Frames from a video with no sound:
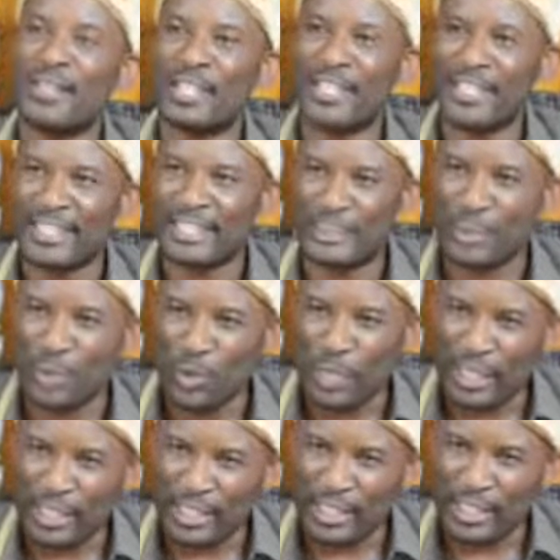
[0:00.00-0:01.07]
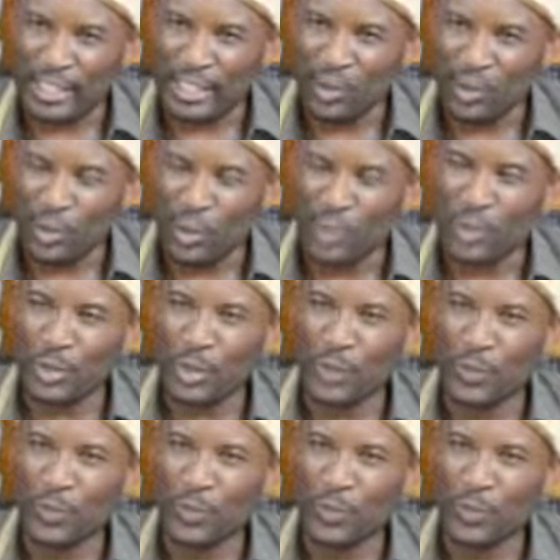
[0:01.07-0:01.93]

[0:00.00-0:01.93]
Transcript: 19 to 20 to 22,